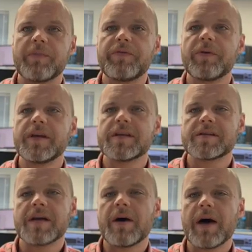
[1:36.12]
top 40
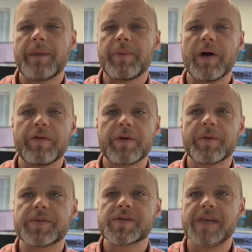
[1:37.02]
is now up
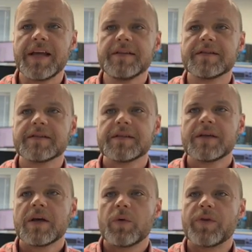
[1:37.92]
over 1%,
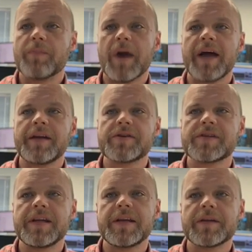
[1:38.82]
with
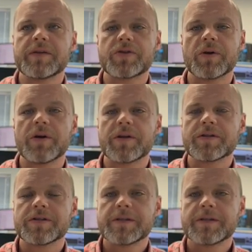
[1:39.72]
miners leading the charge.